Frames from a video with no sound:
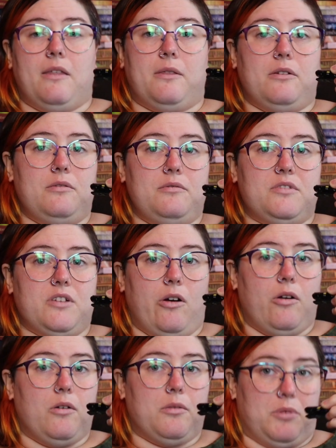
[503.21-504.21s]
those
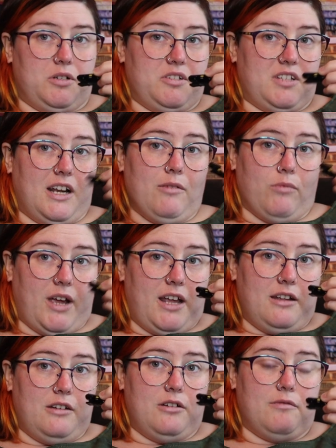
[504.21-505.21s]
are the books that I
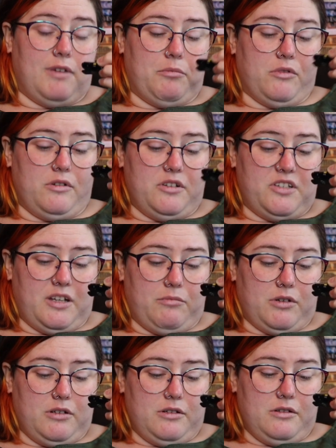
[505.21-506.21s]
read in November and
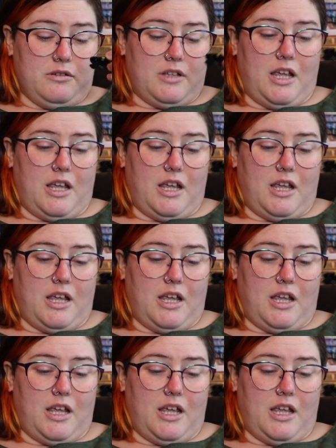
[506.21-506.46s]
December,